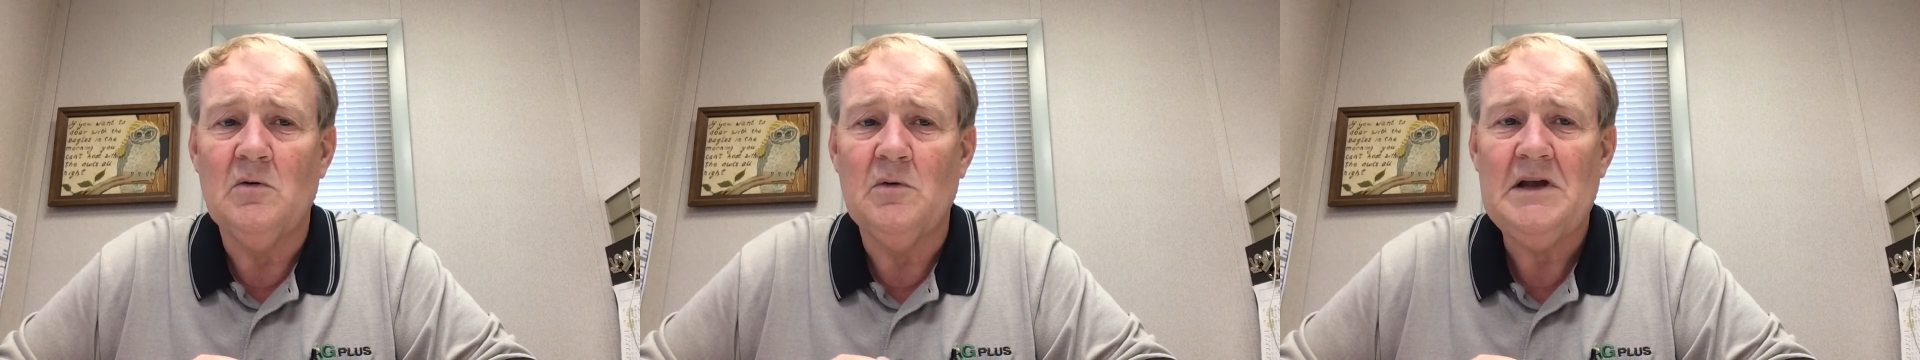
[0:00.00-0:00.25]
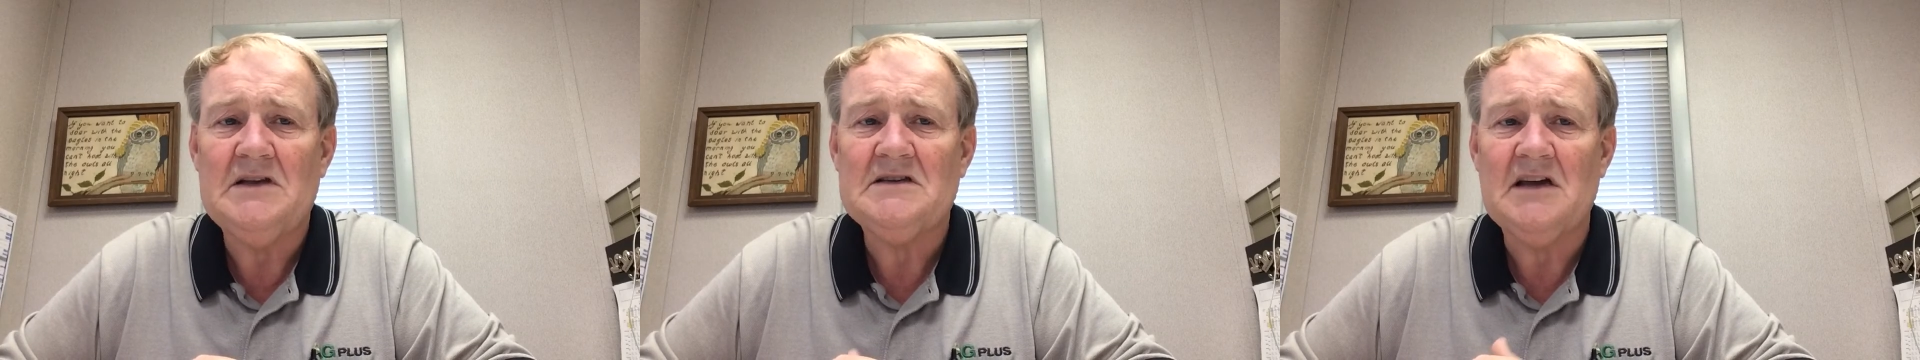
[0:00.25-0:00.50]

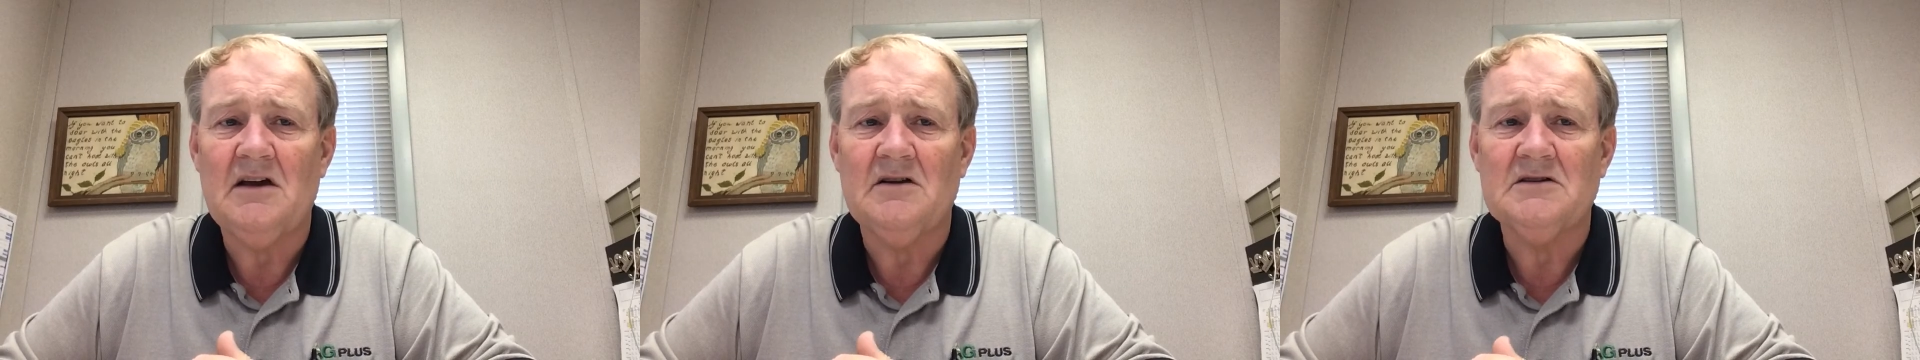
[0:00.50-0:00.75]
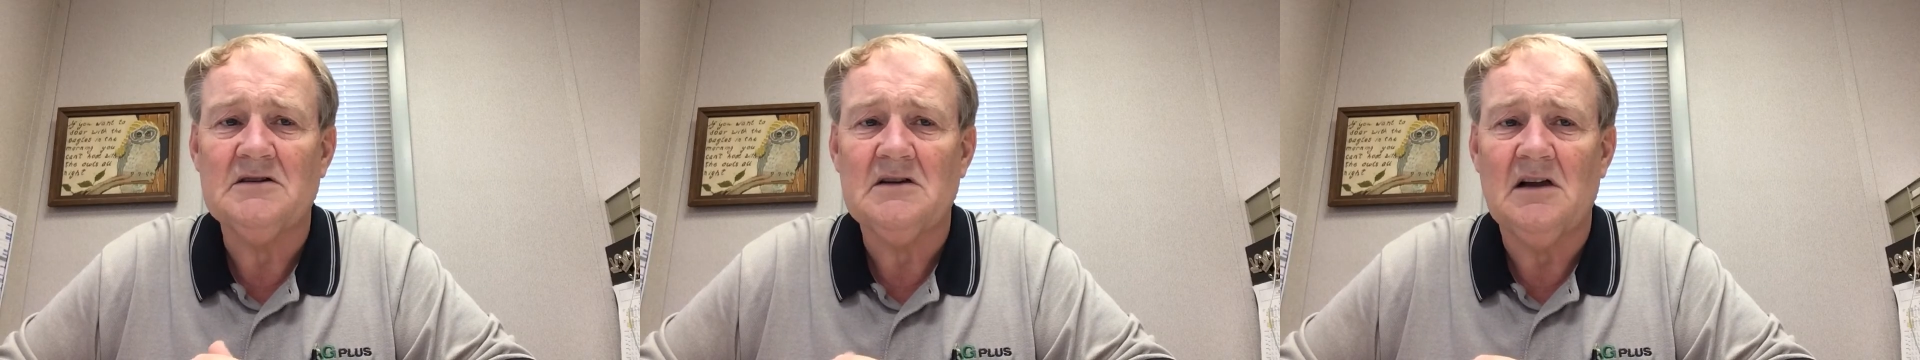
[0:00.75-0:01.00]
Wheat
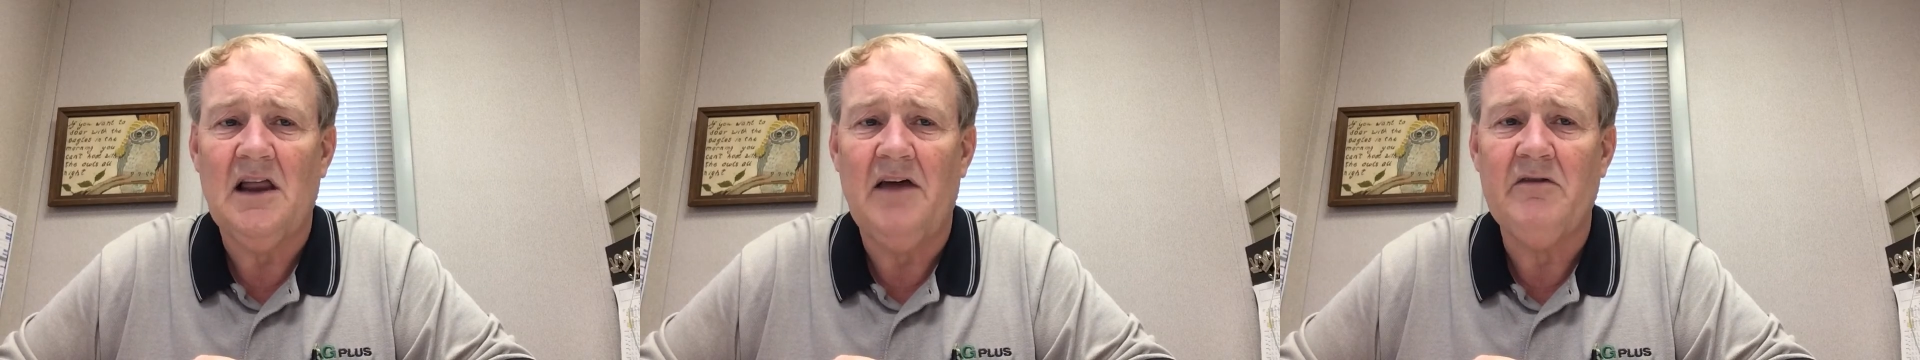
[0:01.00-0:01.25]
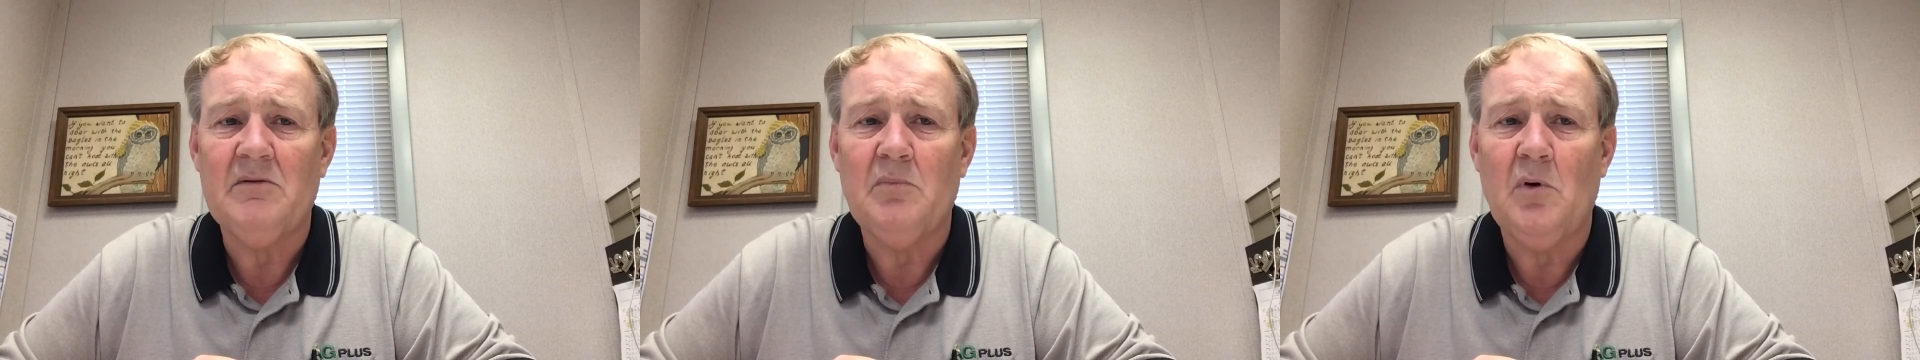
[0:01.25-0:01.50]
sales
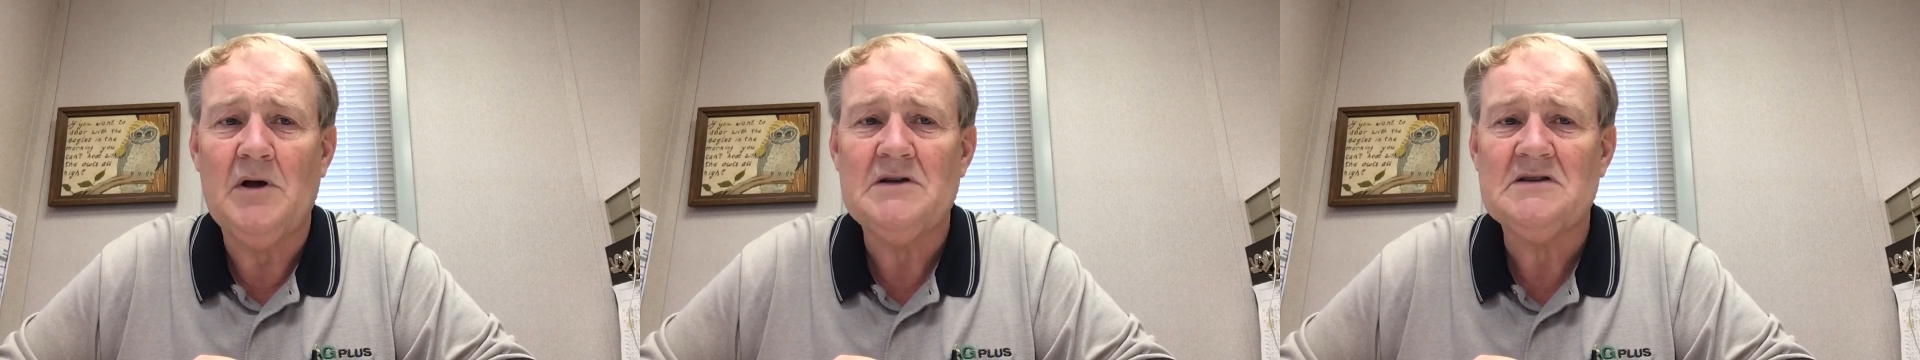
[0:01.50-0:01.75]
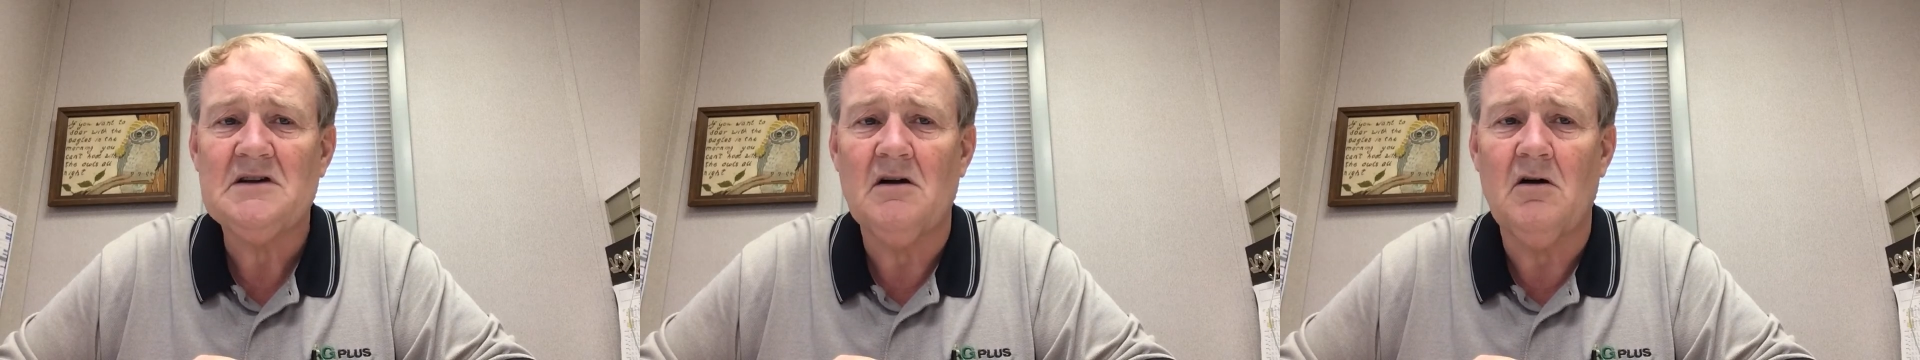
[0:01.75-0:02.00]

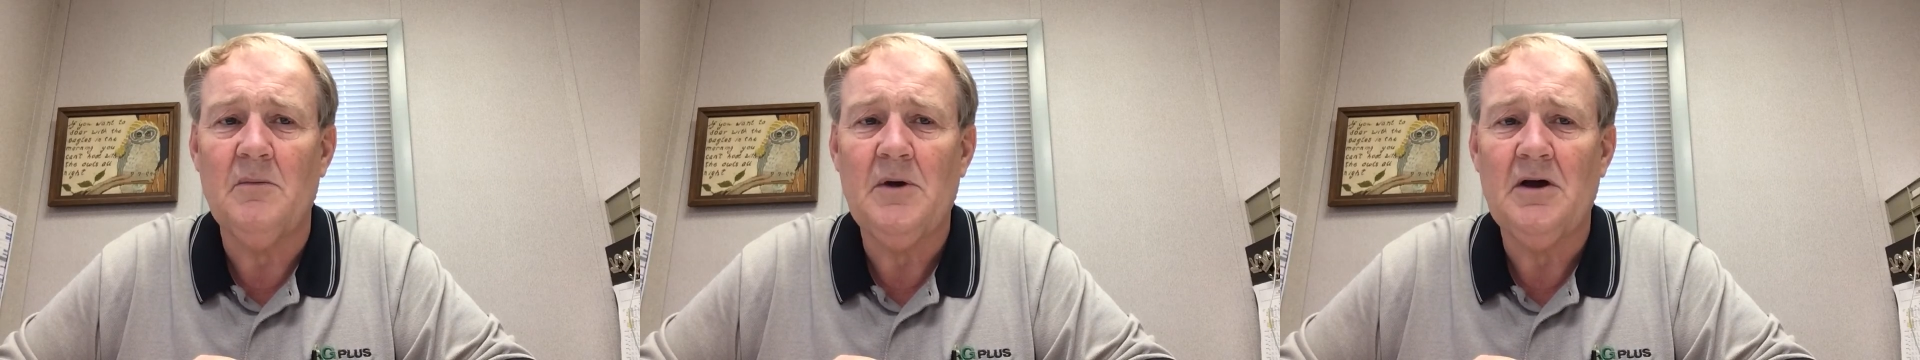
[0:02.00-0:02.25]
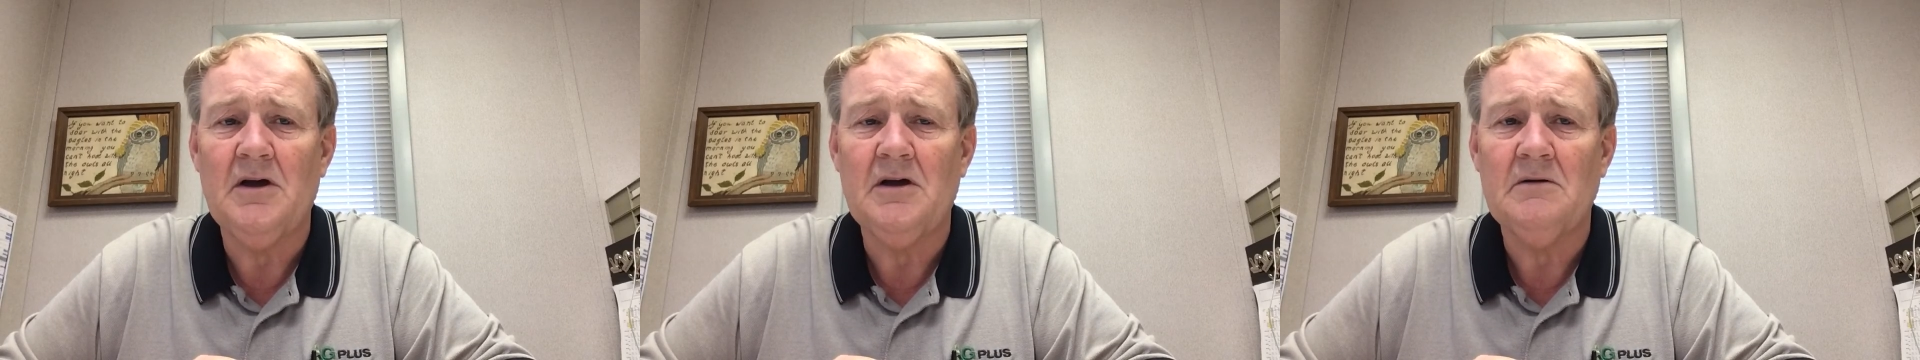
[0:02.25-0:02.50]
11.0
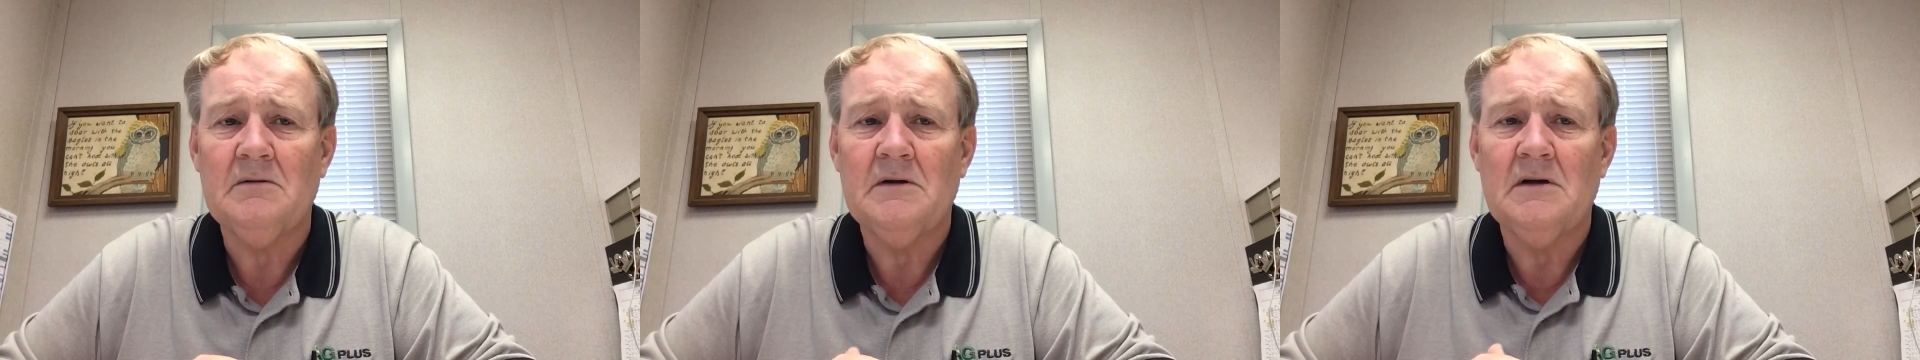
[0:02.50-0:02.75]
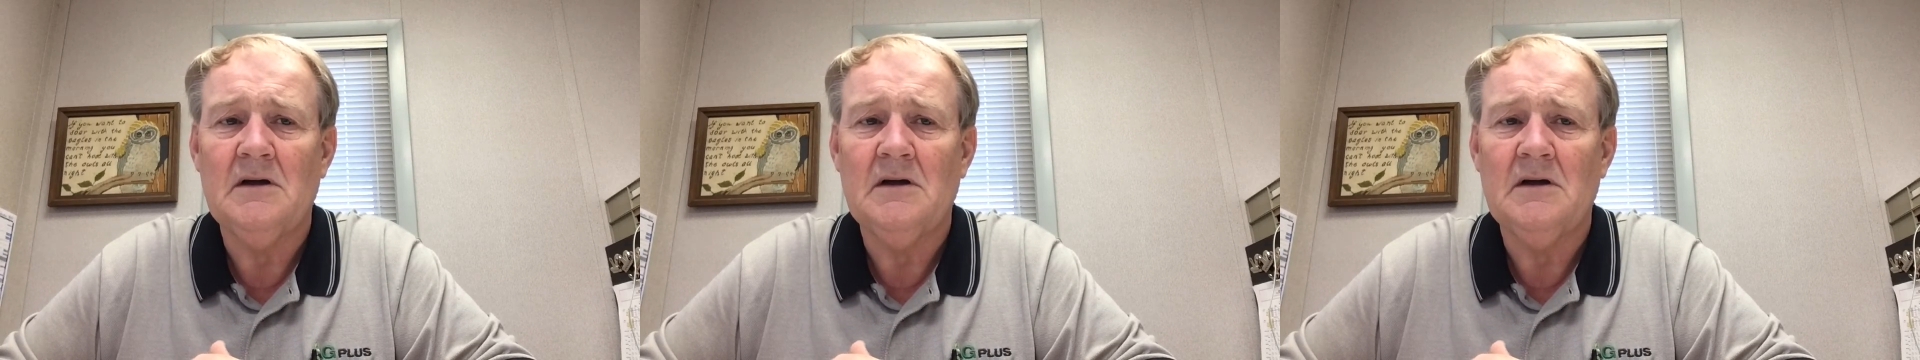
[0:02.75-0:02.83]
million.